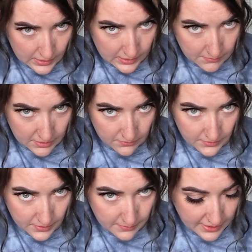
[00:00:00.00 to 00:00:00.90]
come in
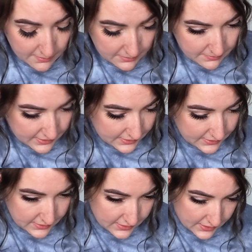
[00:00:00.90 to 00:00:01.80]
with your bobby
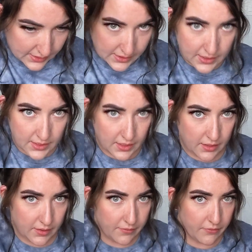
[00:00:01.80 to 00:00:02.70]
pins and
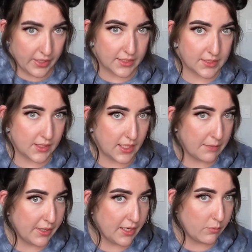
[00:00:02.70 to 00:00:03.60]
fasten
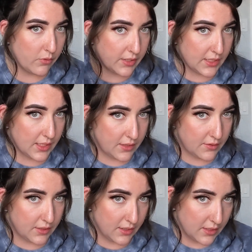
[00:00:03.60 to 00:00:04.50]
that bad boy
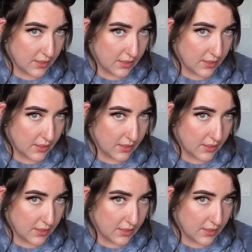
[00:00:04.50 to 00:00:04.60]
down.